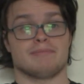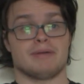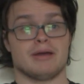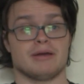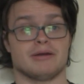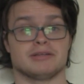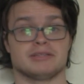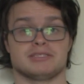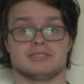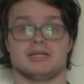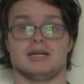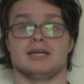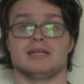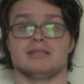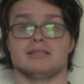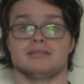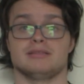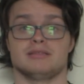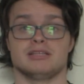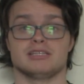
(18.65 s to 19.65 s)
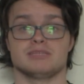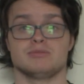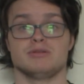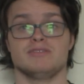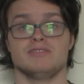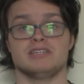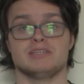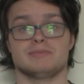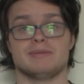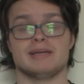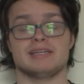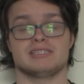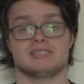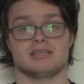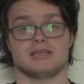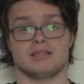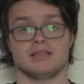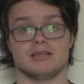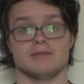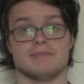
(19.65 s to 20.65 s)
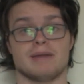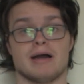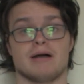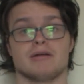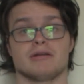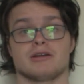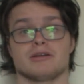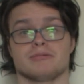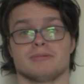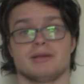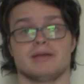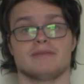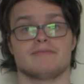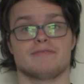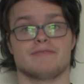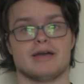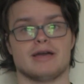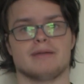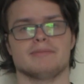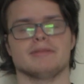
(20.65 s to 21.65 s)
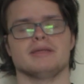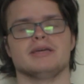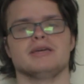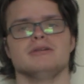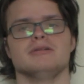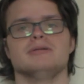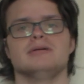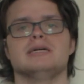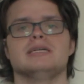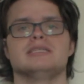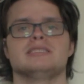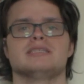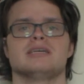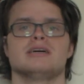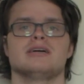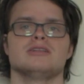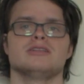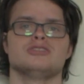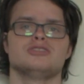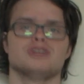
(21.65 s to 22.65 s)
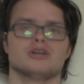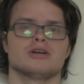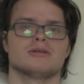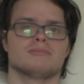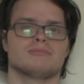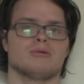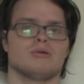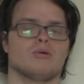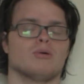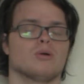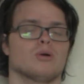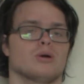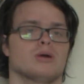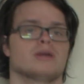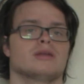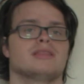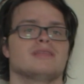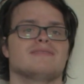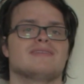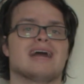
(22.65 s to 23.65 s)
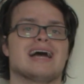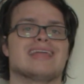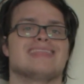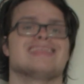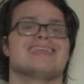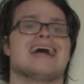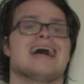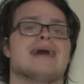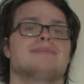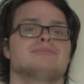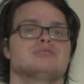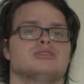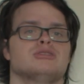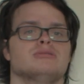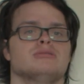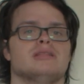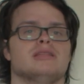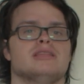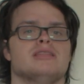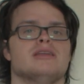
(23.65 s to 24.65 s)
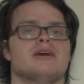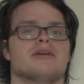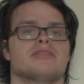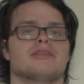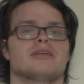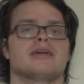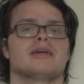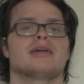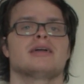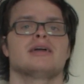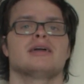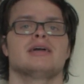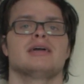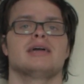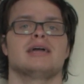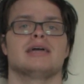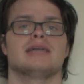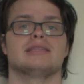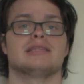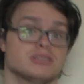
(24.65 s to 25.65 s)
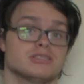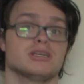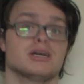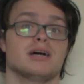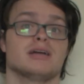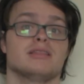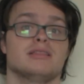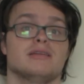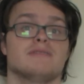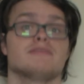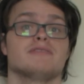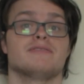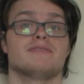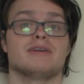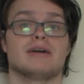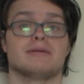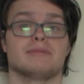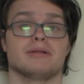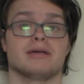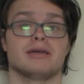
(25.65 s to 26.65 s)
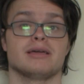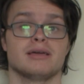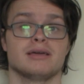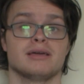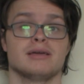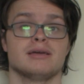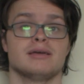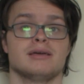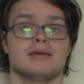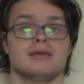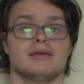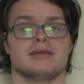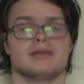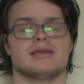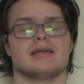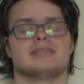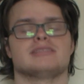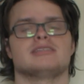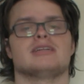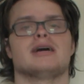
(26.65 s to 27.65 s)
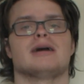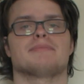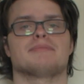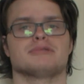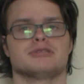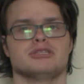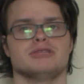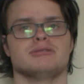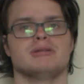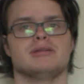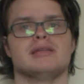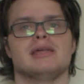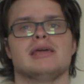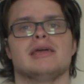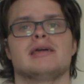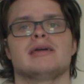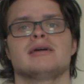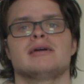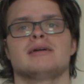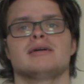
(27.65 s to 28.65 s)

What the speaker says: Parasite. This movie is basically about a Korean family who is dirt poor. They've got absolutely nothing. And the son of the family gets an opportunity